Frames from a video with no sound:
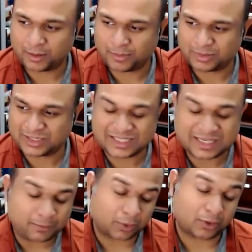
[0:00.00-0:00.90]
maybe
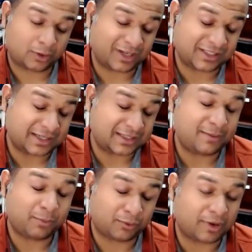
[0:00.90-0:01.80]
deeper, you might say
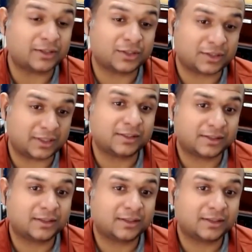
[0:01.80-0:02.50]
deeper righteousness.